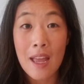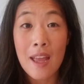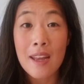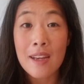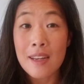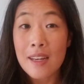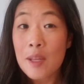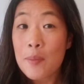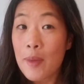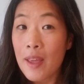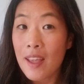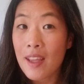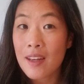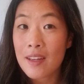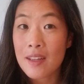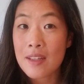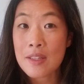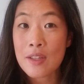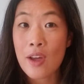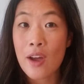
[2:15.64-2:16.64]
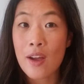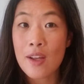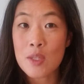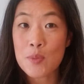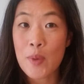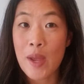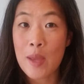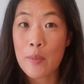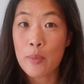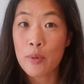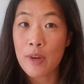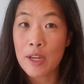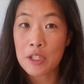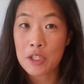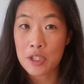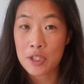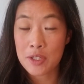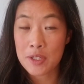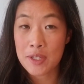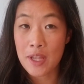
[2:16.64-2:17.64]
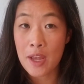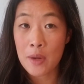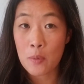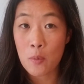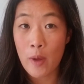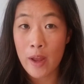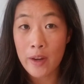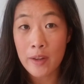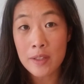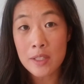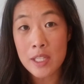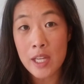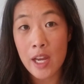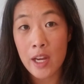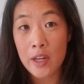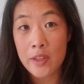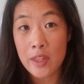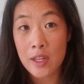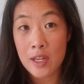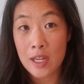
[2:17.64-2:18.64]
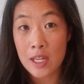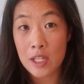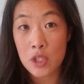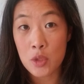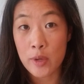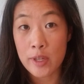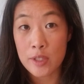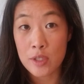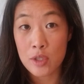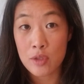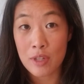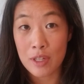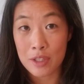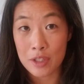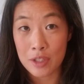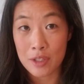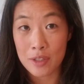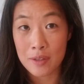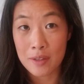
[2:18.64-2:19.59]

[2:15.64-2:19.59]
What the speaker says: Knee pain is caused by pressures and wear and tear in the knee joint structure.